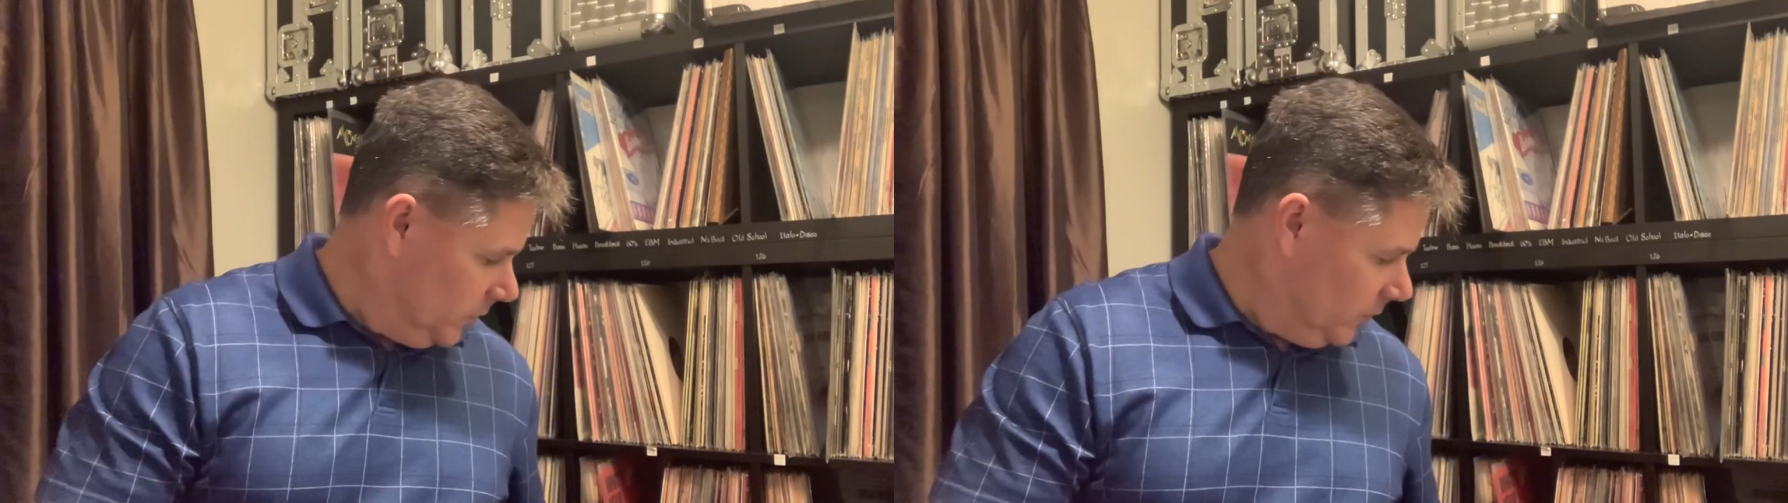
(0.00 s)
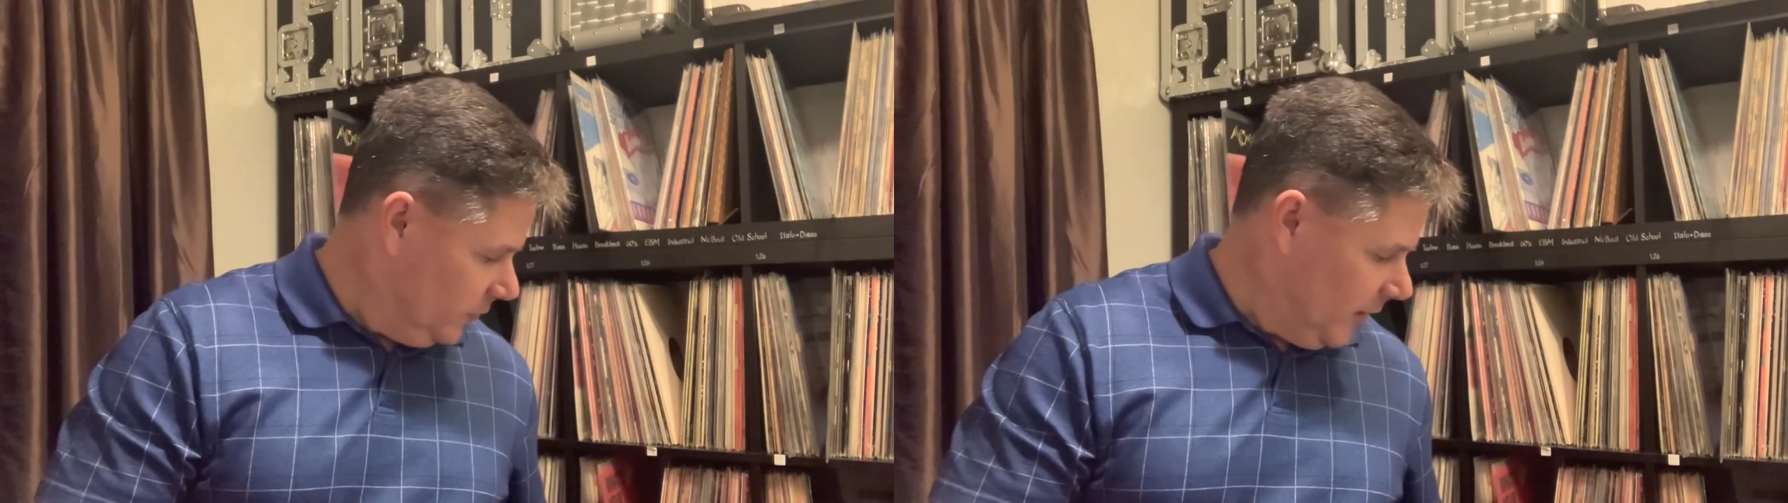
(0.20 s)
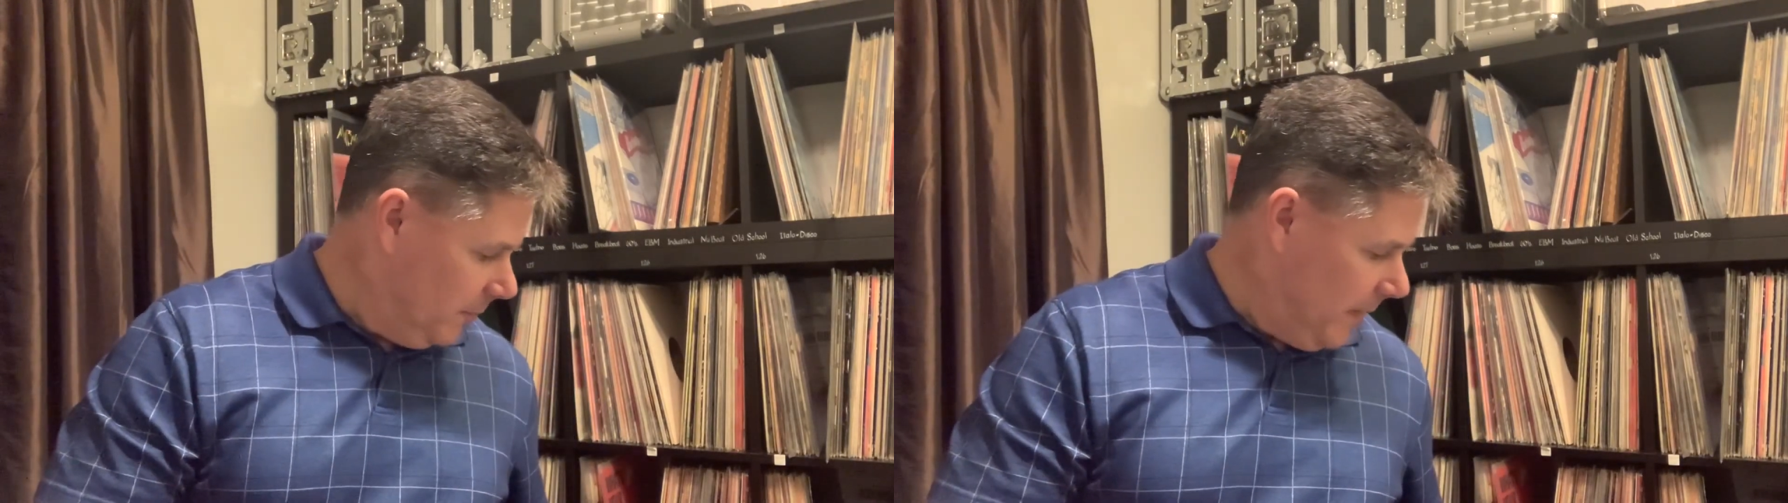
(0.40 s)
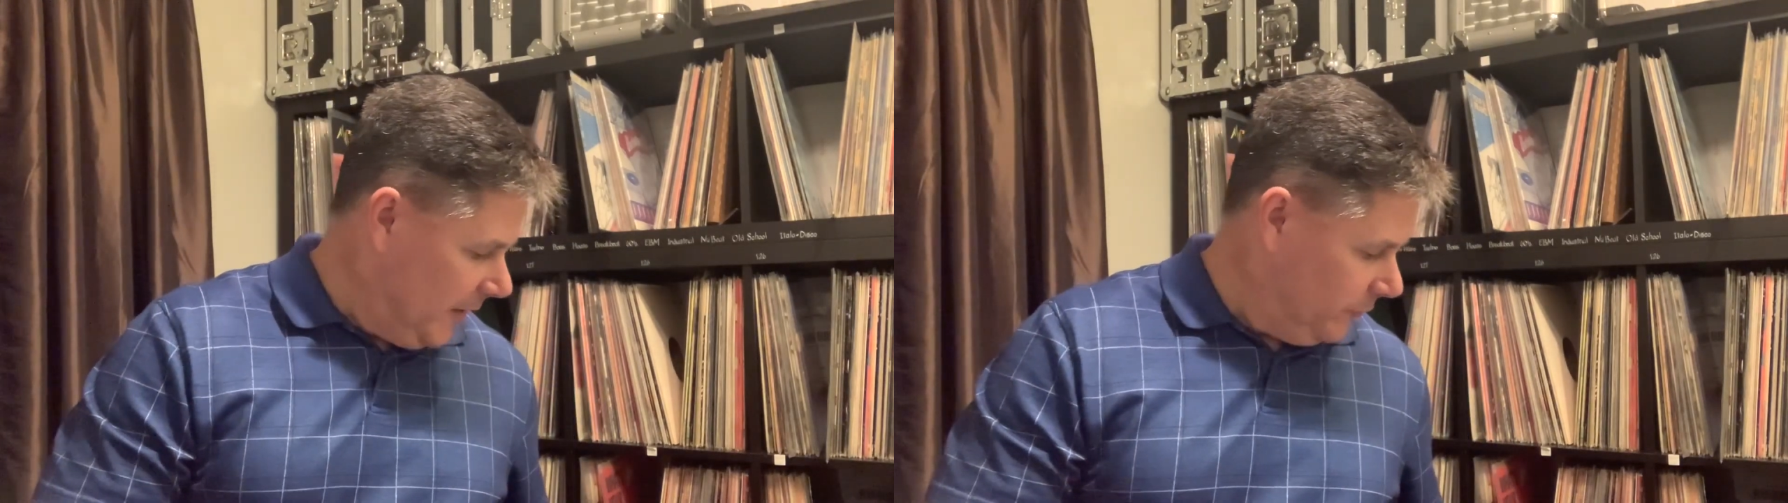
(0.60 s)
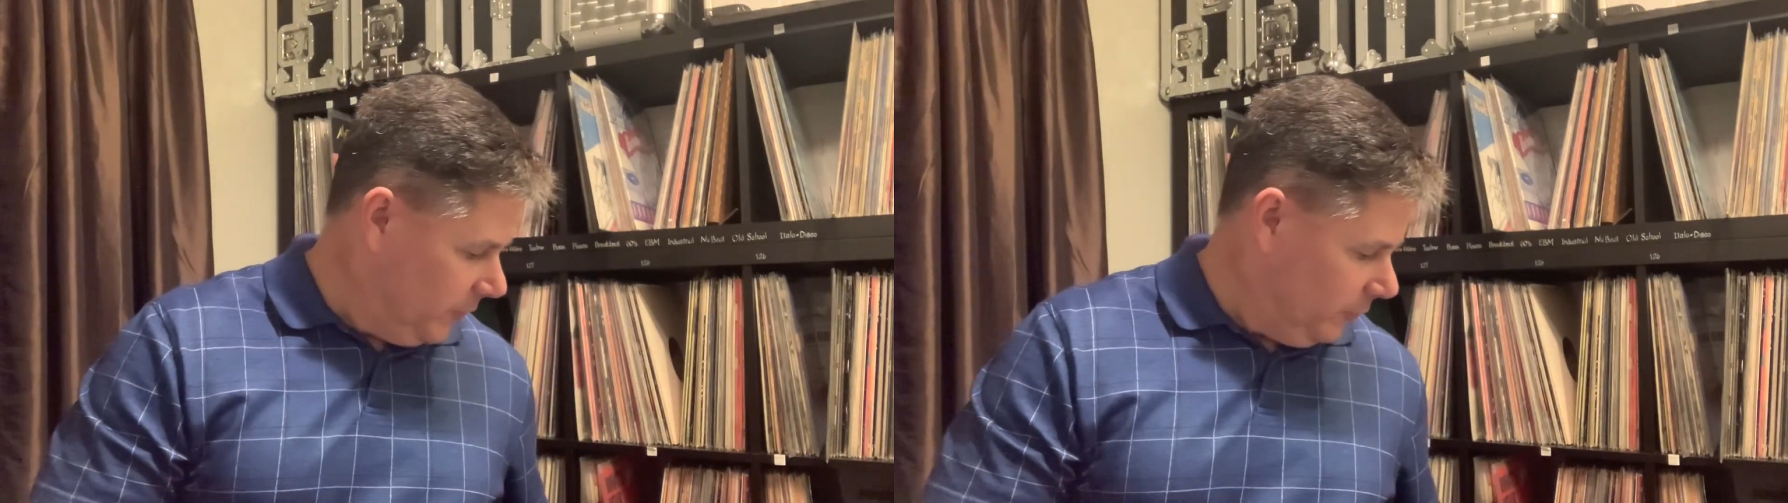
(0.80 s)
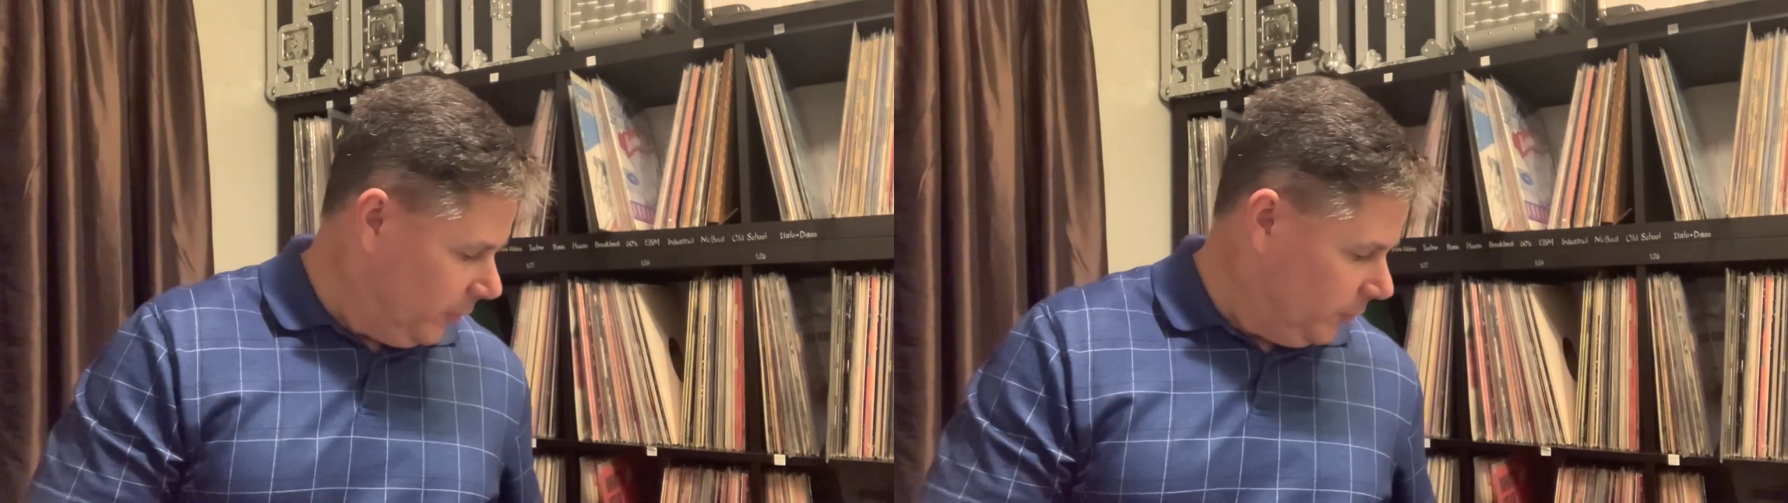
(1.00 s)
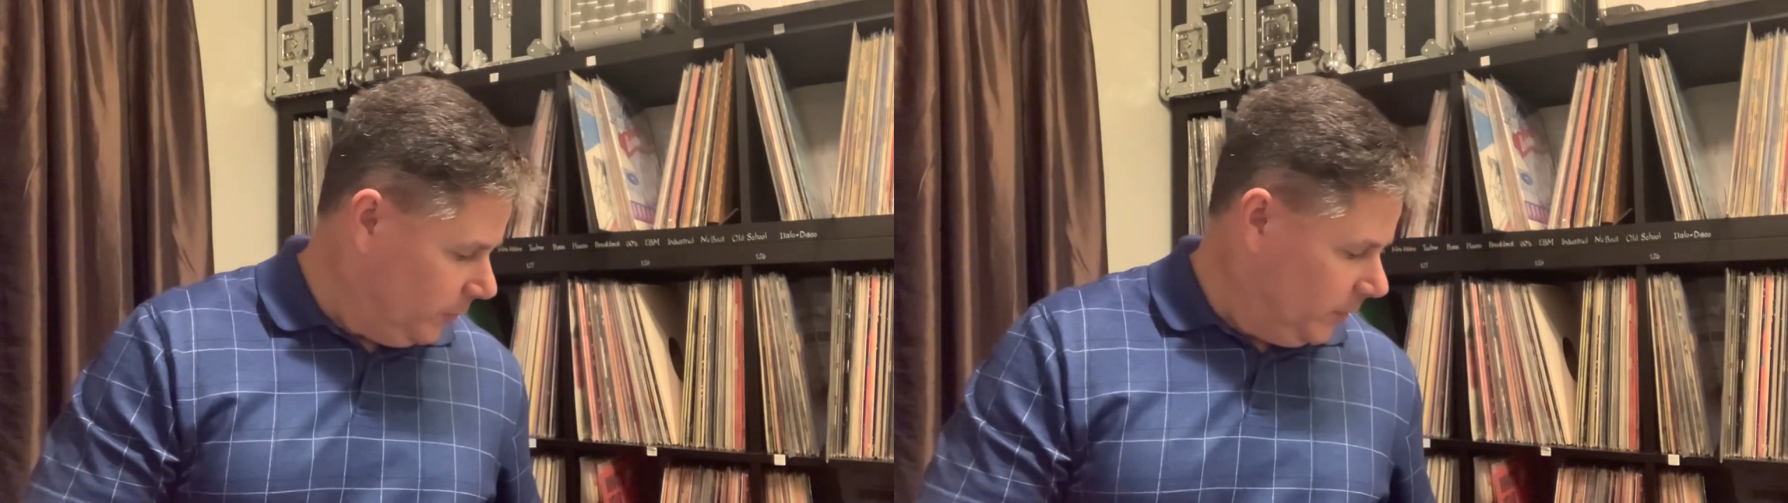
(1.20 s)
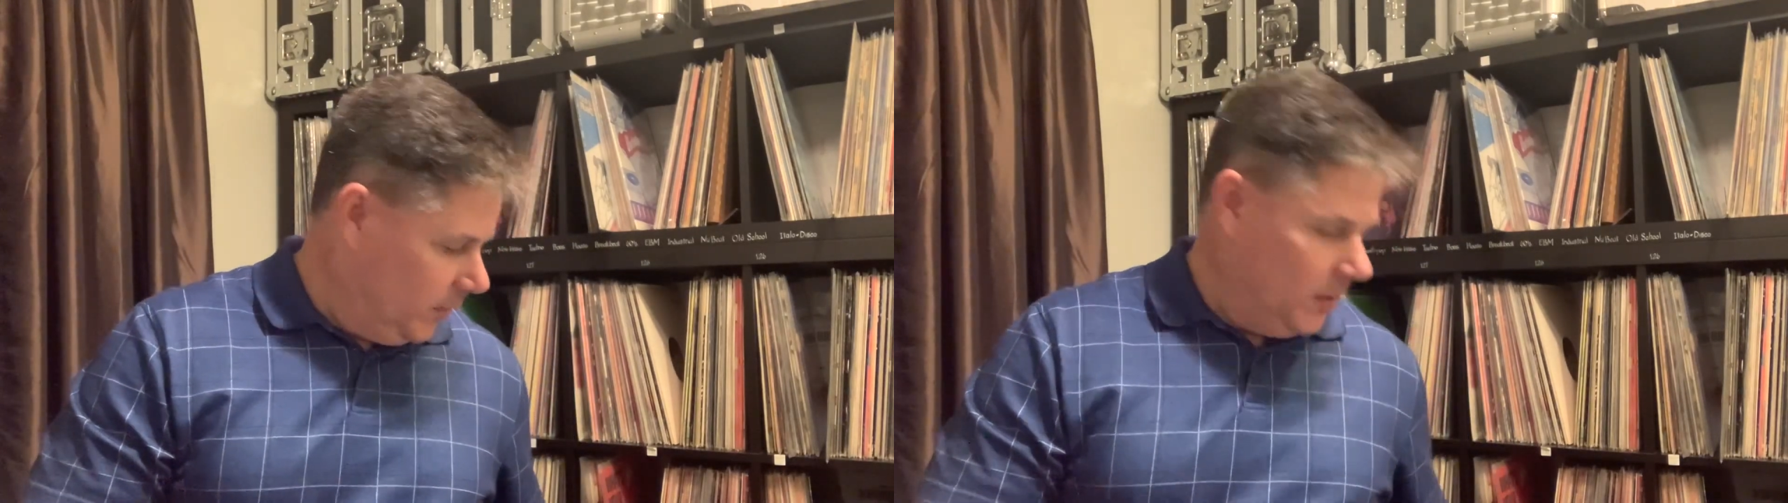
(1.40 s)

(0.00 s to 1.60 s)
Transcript: Saved by Zero,